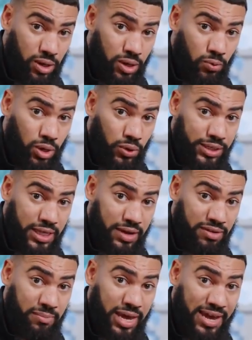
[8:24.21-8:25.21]
We're going to give
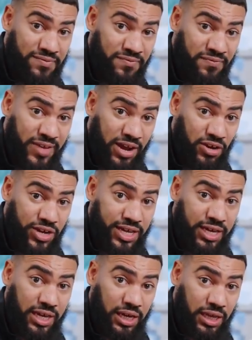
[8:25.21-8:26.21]
them a very
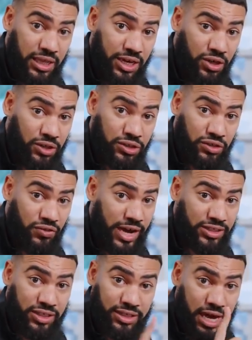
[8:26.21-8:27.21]
clear
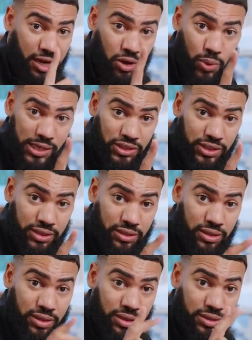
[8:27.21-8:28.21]
direction, not a question,
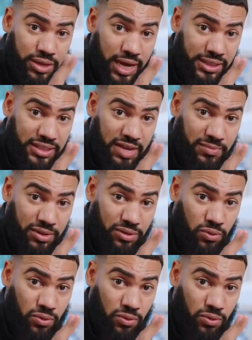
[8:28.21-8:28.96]
not a statement.